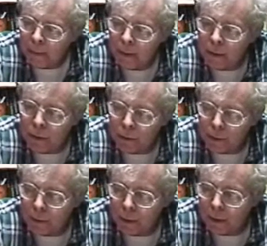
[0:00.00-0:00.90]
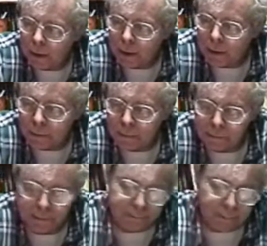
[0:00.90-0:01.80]
he couldn't. I think
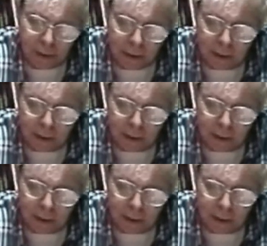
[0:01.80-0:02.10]
he